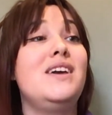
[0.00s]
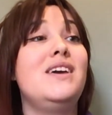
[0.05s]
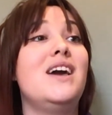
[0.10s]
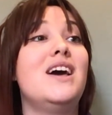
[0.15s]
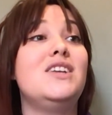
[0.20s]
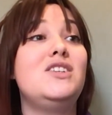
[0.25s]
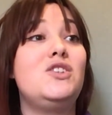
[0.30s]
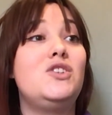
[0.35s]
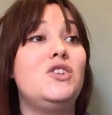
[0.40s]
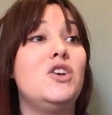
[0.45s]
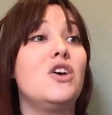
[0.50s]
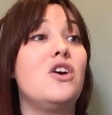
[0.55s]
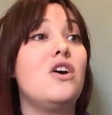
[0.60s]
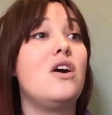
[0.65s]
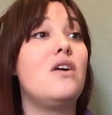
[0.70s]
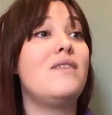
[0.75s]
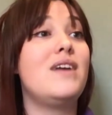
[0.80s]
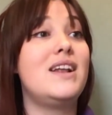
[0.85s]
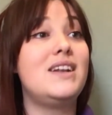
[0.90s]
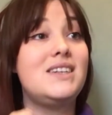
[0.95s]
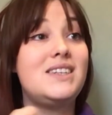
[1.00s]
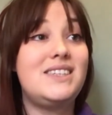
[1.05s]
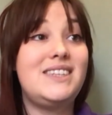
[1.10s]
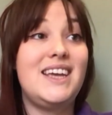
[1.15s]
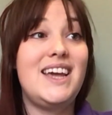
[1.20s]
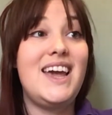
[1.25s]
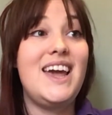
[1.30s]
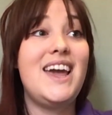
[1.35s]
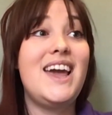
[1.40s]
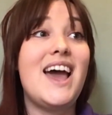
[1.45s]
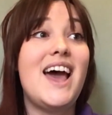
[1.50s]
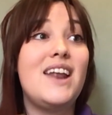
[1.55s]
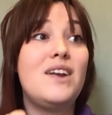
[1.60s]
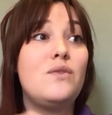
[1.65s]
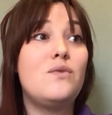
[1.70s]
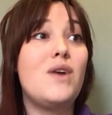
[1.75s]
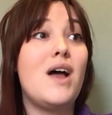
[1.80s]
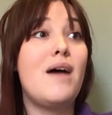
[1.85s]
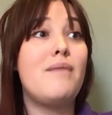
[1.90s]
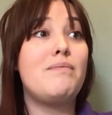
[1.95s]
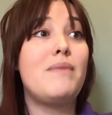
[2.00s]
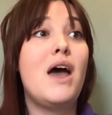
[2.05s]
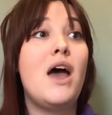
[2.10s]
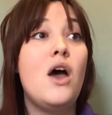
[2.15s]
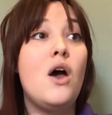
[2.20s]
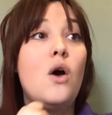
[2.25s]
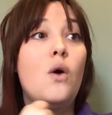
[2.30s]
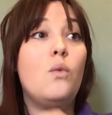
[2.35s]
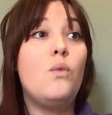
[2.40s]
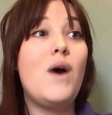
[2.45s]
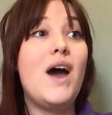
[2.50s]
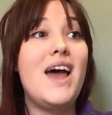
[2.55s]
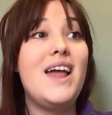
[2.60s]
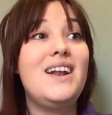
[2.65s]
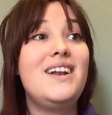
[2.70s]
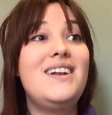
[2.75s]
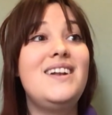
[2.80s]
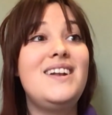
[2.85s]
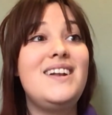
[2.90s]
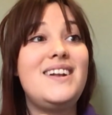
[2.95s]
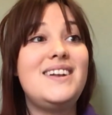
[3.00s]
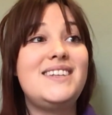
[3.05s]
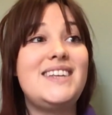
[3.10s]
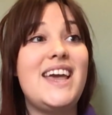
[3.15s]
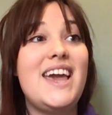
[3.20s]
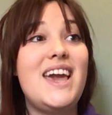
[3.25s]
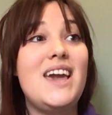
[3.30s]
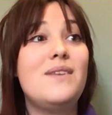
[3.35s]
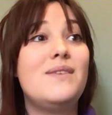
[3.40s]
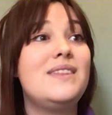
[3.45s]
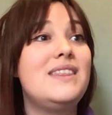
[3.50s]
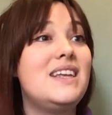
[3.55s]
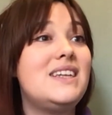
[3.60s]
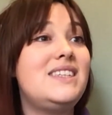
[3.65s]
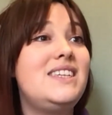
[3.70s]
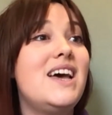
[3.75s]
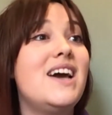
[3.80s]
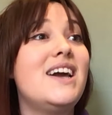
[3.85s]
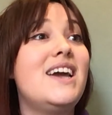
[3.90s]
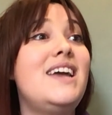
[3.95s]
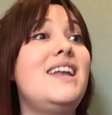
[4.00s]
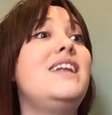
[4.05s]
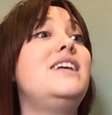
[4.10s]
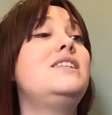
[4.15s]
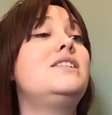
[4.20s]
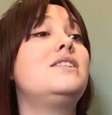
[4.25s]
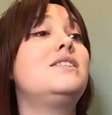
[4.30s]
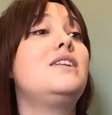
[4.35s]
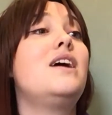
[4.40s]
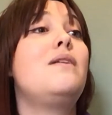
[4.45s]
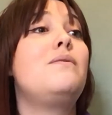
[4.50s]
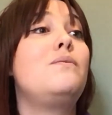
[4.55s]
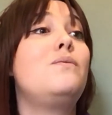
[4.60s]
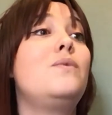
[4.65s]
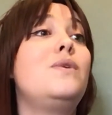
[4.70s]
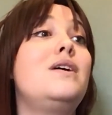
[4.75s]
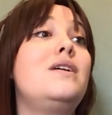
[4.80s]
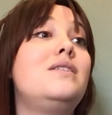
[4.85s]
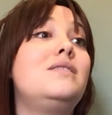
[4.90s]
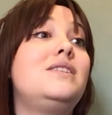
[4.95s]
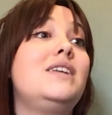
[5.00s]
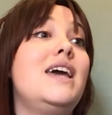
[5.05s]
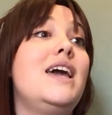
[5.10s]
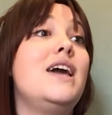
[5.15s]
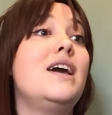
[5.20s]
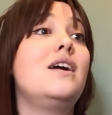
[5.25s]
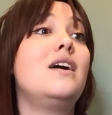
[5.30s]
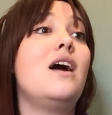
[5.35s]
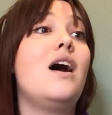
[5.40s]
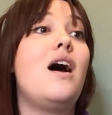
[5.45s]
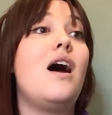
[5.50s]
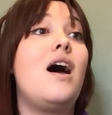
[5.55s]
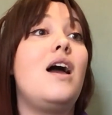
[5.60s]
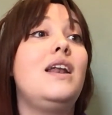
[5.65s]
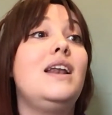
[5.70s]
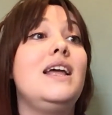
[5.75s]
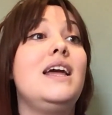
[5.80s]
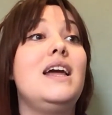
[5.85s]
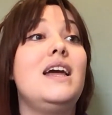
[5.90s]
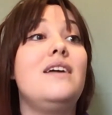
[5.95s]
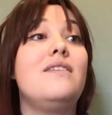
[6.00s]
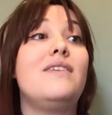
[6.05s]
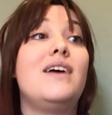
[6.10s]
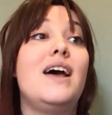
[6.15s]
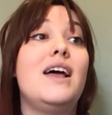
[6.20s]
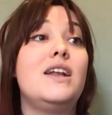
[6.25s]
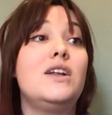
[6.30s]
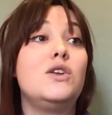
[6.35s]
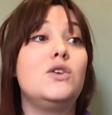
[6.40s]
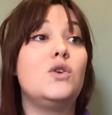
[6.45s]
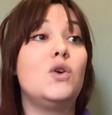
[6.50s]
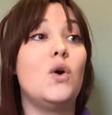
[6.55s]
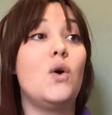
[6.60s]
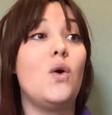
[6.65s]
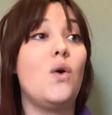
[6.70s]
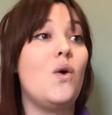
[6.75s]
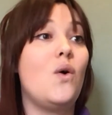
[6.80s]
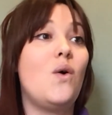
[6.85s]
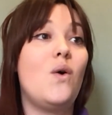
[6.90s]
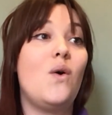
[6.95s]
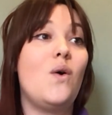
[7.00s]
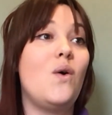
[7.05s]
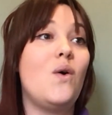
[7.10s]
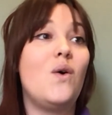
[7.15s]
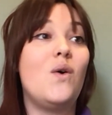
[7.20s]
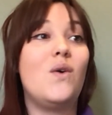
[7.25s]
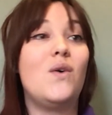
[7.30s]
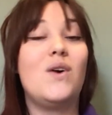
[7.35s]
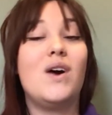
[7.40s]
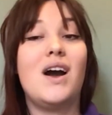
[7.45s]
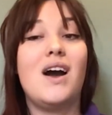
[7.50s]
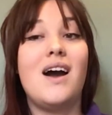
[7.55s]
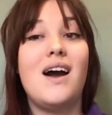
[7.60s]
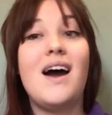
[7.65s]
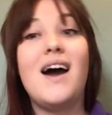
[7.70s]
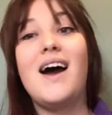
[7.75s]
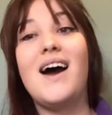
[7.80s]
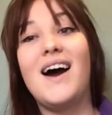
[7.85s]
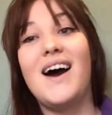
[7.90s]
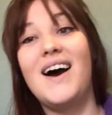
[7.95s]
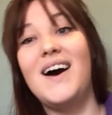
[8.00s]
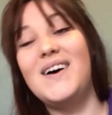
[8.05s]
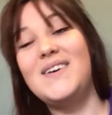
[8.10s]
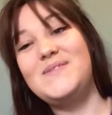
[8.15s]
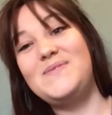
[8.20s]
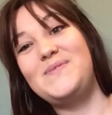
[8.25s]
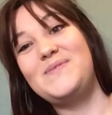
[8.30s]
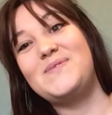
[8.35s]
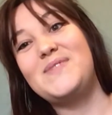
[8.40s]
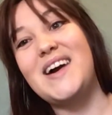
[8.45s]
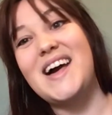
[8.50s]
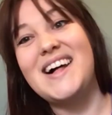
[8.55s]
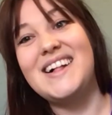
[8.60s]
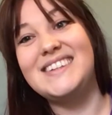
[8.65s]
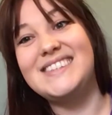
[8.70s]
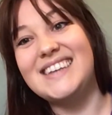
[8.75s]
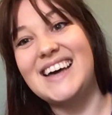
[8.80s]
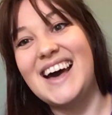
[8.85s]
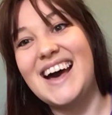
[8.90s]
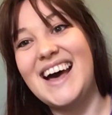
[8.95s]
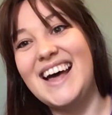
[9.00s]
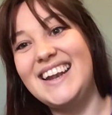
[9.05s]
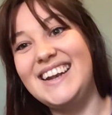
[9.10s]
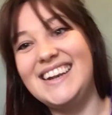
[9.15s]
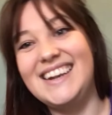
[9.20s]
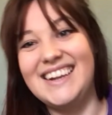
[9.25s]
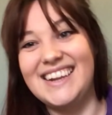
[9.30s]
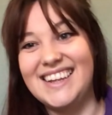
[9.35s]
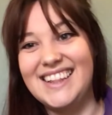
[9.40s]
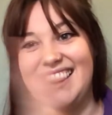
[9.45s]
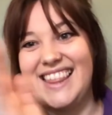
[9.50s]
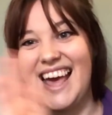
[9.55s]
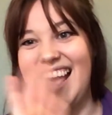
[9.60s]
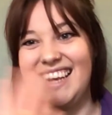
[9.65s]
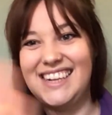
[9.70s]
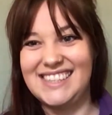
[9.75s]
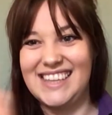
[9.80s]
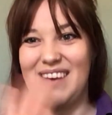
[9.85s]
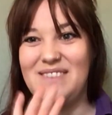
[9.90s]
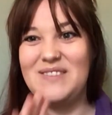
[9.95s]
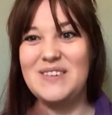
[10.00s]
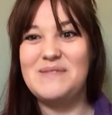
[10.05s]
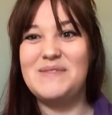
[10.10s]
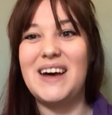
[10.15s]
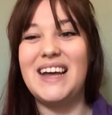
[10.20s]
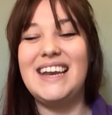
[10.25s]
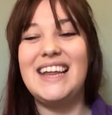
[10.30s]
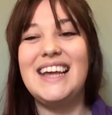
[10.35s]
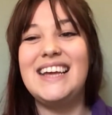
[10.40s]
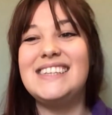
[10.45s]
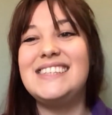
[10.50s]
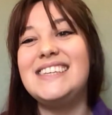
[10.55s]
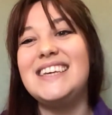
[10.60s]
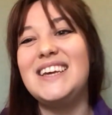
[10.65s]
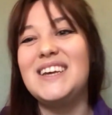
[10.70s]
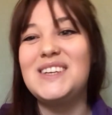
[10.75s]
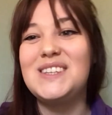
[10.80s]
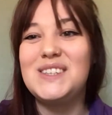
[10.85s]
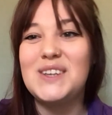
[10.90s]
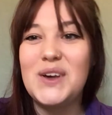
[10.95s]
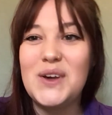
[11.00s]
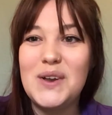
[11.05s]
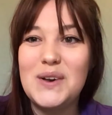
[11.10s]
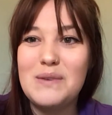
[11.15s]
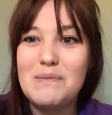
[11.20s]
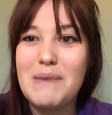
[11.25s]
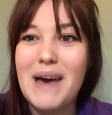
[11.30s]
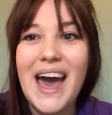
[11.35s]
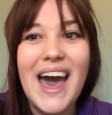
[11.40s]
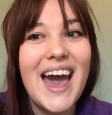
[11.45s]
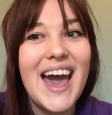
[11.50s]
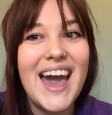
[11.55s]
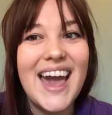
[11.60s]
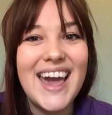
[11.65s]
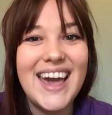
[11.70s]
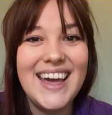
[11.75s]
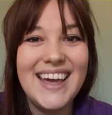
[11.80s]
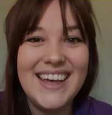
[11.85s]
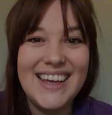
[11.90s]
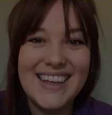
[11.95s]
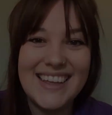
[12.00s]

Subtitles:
sugar and tea and rum. One day when the tongue in his tongue will take our leave and go. Well done. Thanks everybody. See you soon. Bye.